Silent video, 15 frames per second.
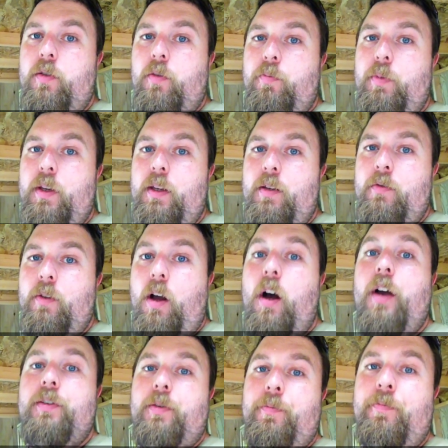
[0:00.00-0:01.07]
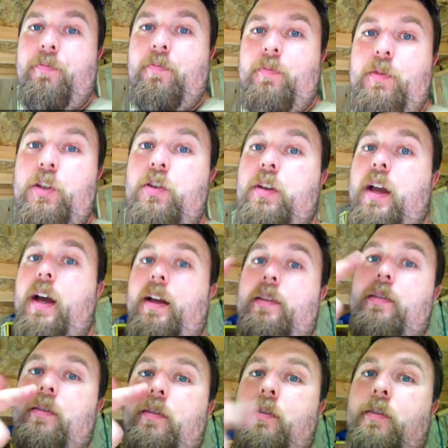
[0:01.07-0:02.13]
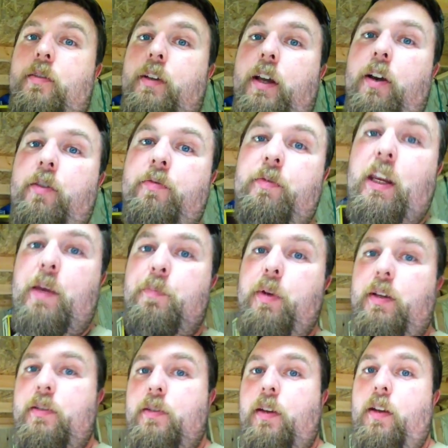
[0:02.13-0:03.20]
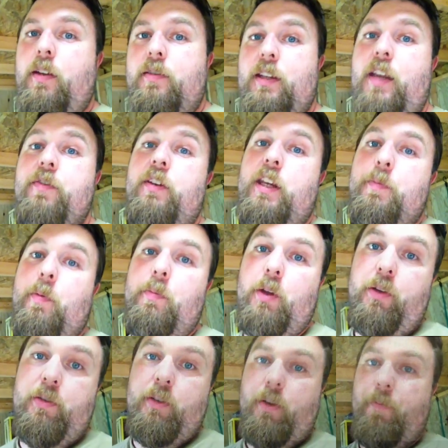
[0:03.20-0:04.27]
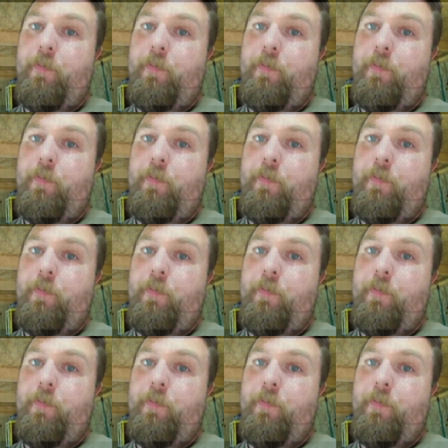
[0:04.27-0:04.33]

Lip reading: It would be awesome. See you guys later. Keep it safe and keep it MilSim.